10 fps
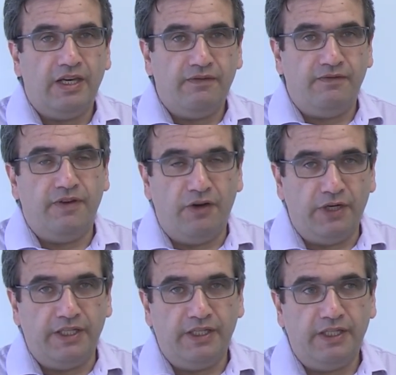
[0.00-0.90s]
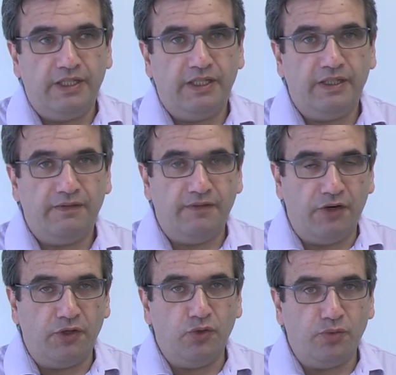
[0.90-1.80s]
Very,
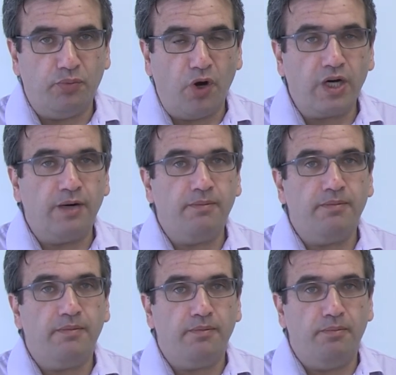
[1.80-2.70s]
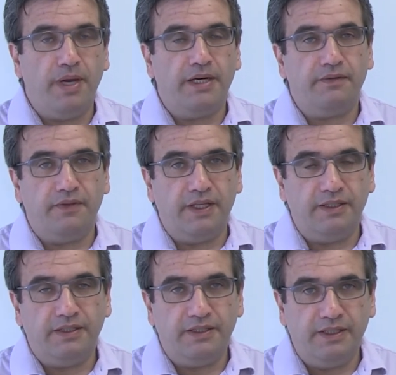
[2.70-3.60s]
very good program, better
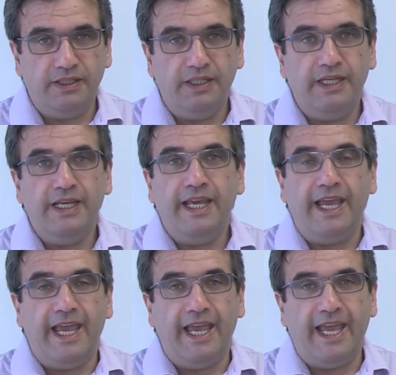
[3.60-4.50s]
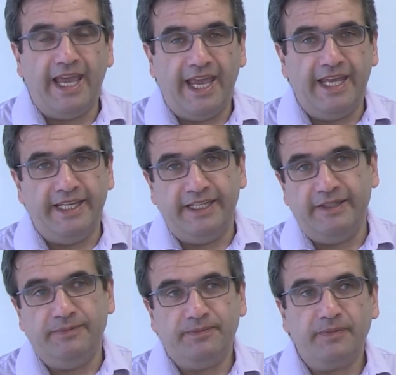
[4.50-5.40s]
than
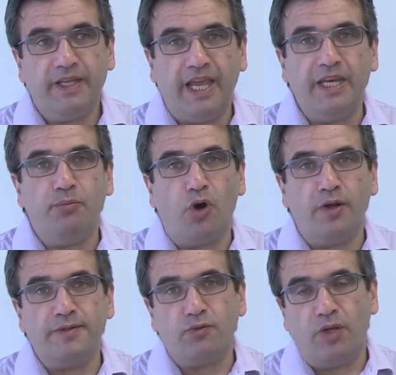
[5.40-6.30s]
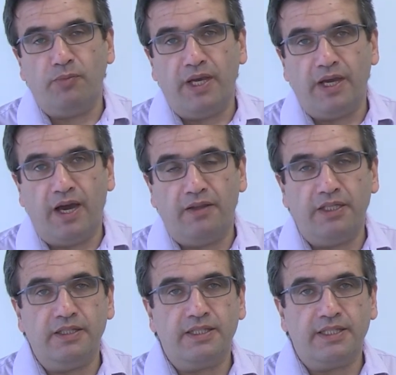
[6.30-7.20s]
any programs run by
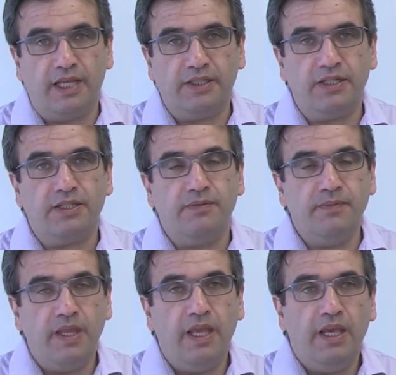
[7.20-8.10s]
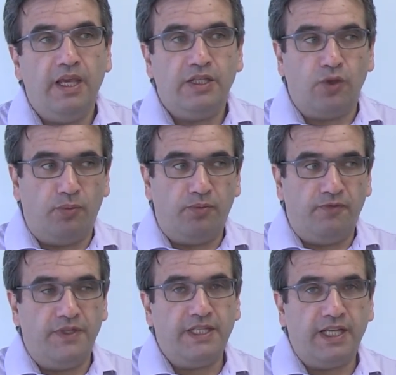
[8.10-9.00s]
other centers. So
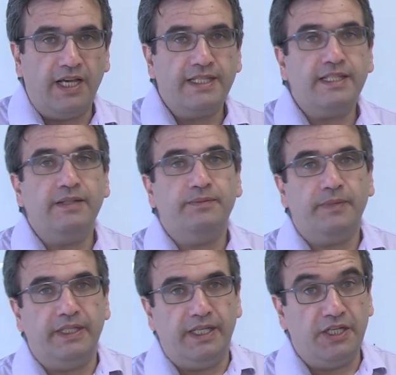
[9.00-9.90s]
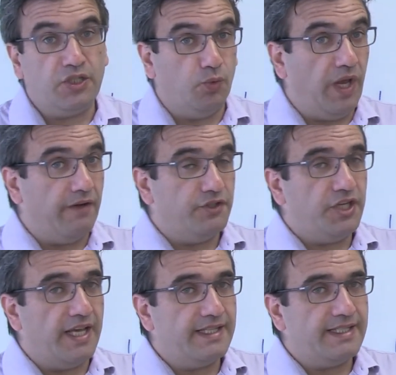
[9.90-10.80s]
visit us. In addition, we have
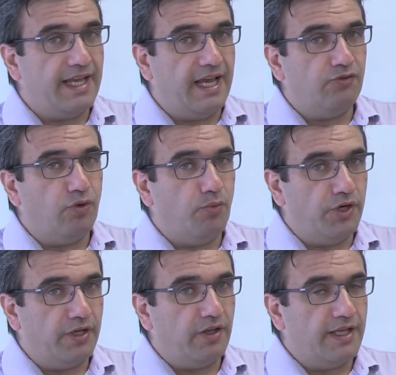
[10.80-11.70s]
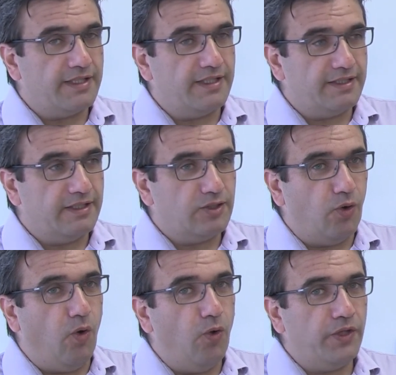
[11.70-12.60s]
chess and robotic classes. So
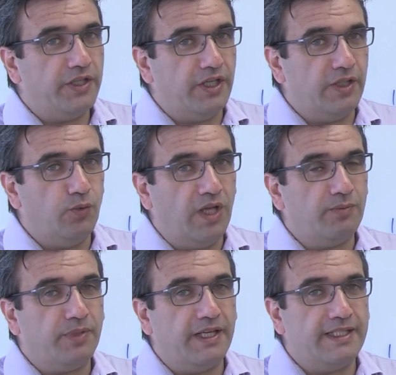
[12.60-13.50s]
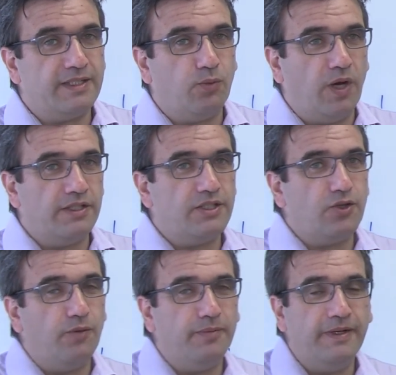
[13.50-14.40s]
all here in one place, one
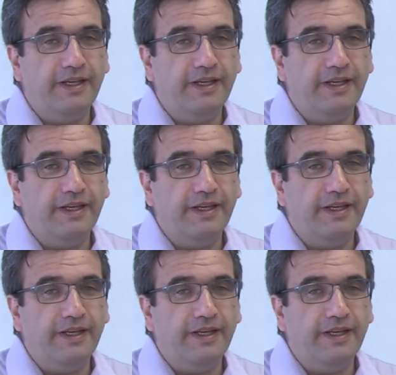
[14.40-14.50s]
stop.